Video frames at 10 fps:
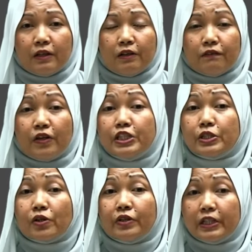For
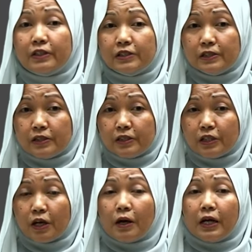historical research,
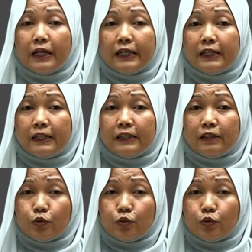uh,